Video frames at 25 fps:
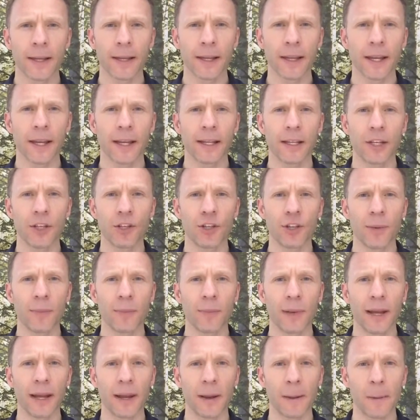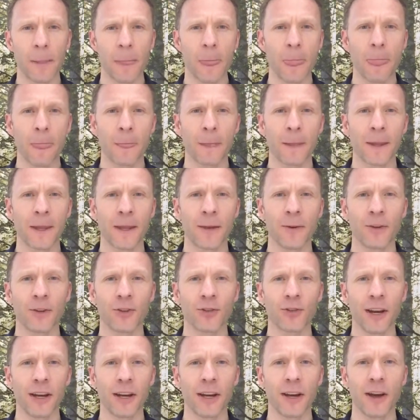Get in the gym, mate. Keep the
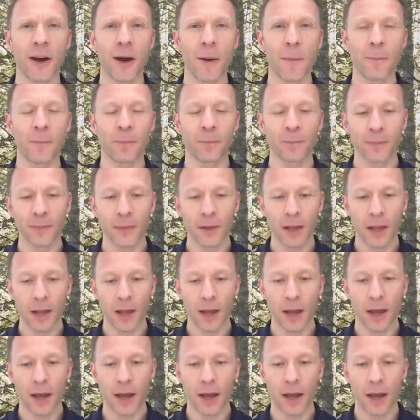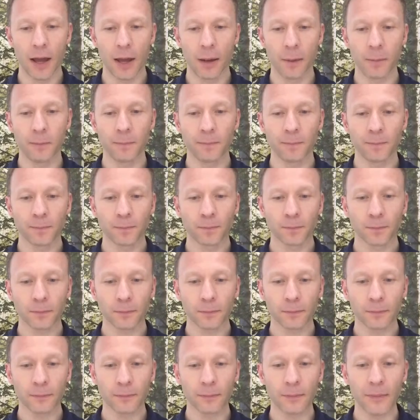training up.
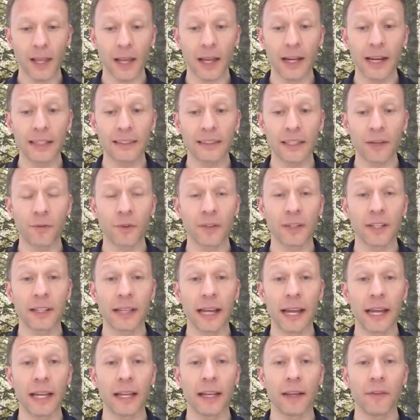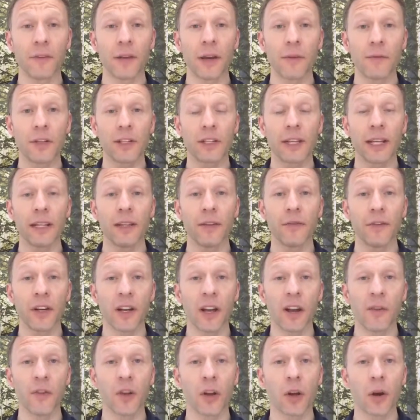That's it for today. If you haven't seen the
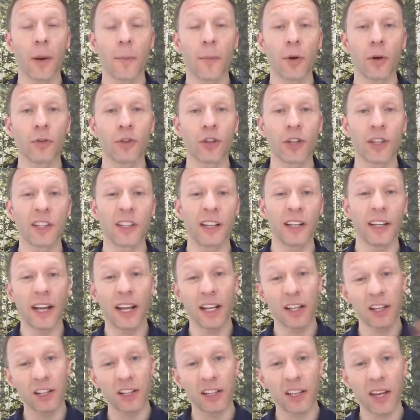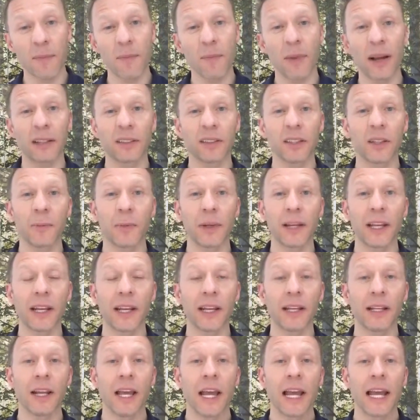video, if you come on just at the end, skim back to the
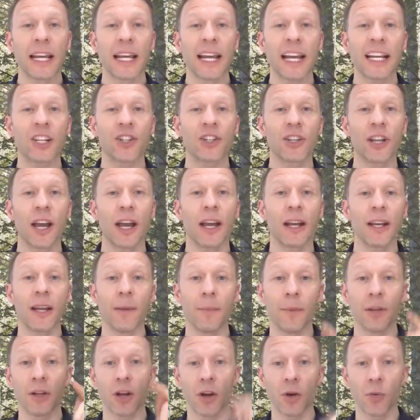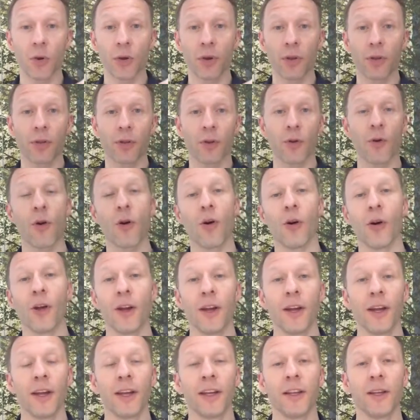beginning, catch that and let me know what you thought
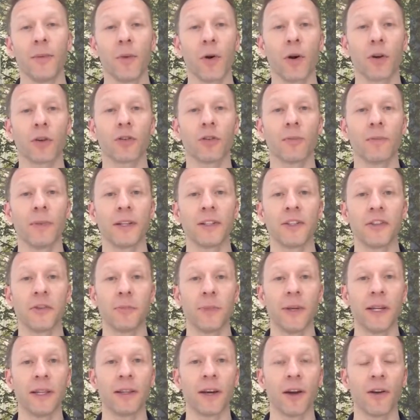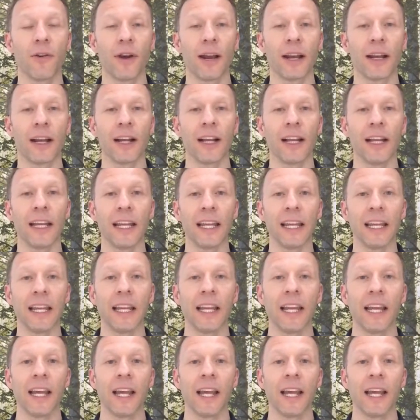in the box or message me directly.